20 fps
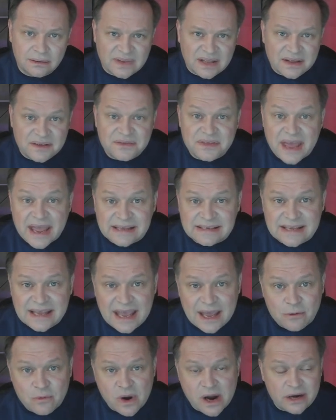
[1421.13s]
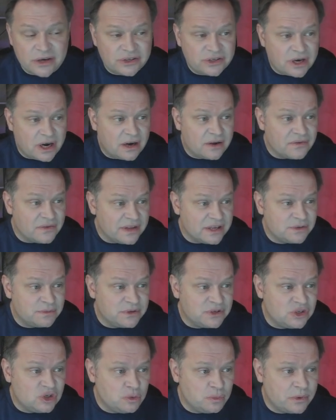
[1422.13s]
Thanks again, Wireshark. This was
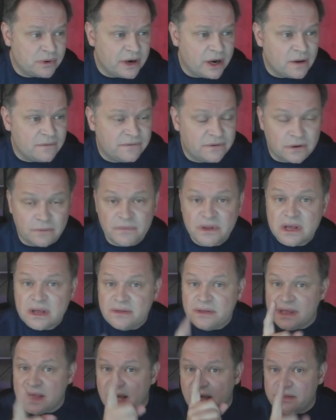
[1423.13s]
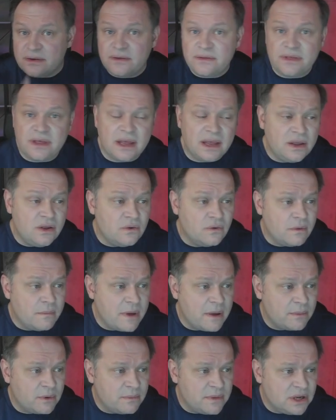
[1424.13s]
super helpful. The other thing you
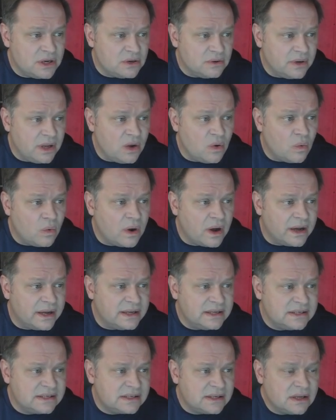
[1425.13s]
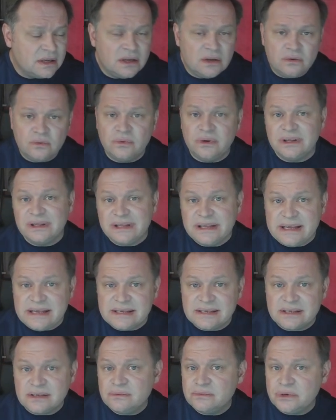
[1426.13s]
remember me doing was
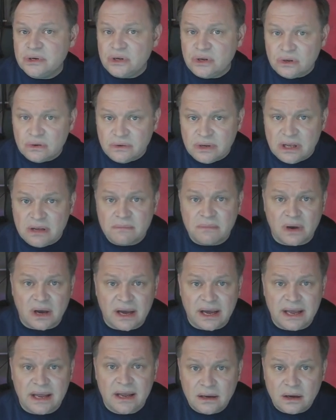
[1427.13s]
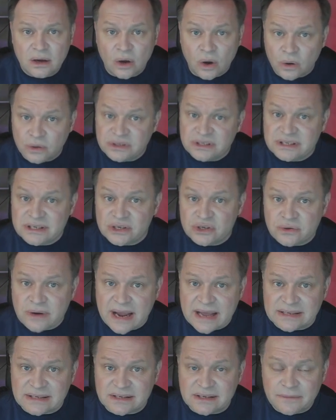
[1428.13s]
release and renewing my host's
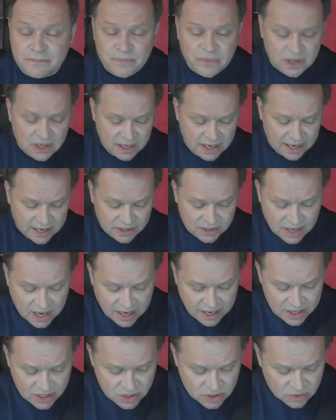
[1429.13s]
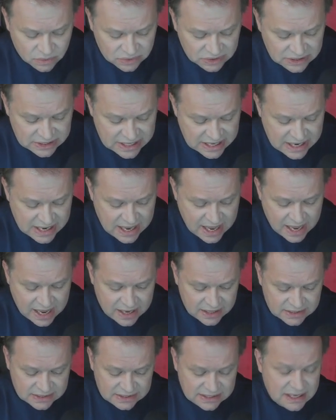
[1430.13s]
address. And I use
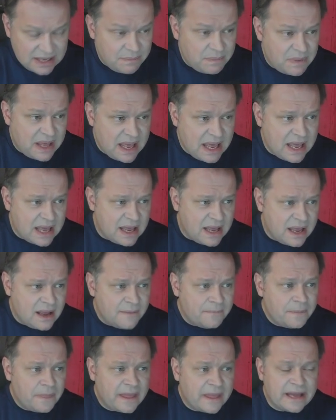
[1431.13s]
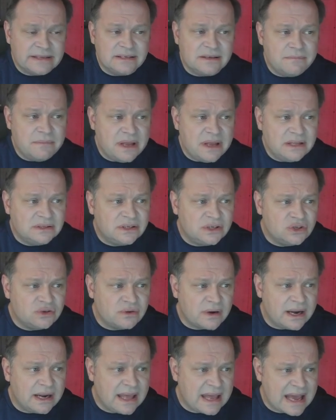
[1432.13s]
DHCP as a means to
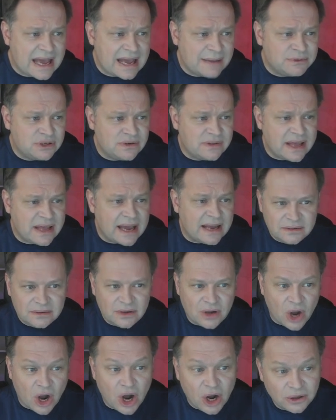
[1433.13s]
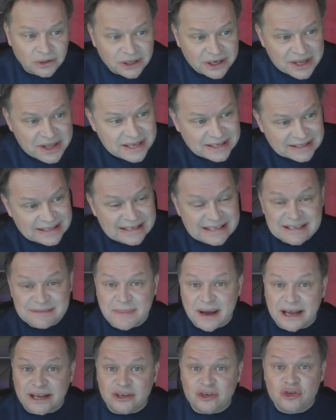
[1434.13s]
try to capture that. Oh, look at this. This is
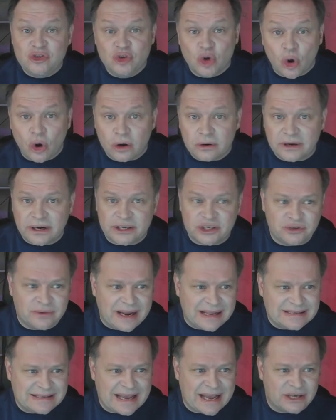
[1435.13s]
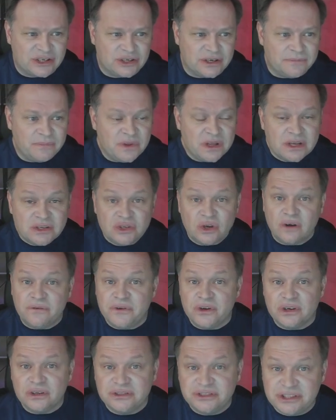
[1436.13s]
my DORA transaction. So if
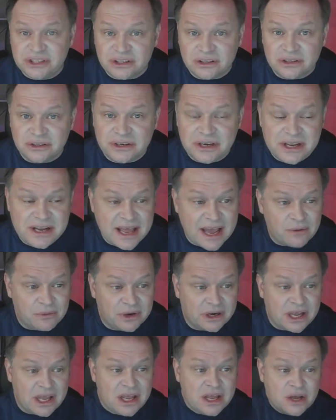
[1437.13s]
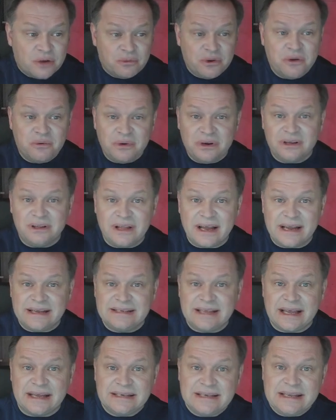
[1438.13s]
you're still learning networking, we realize
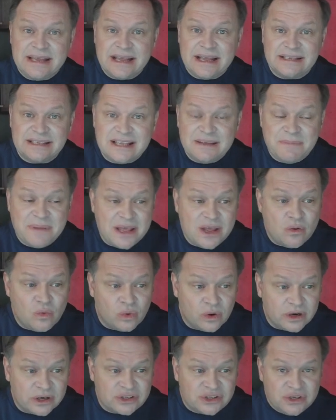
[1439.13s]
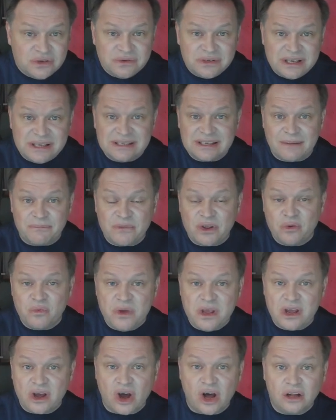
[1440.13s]
that DHCP works using something we
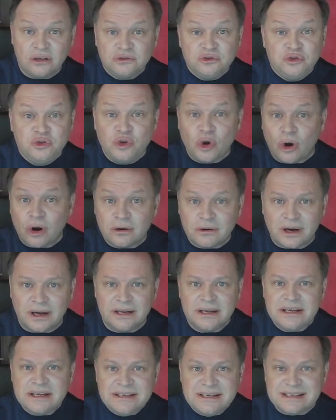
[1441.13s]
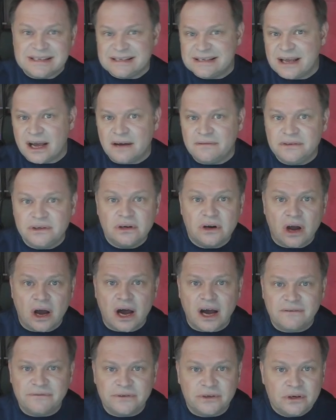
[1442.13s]
call DORA. Discover,
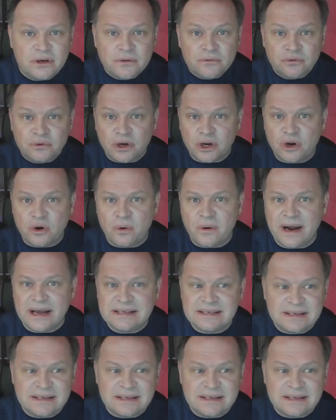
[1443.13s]
offer, request,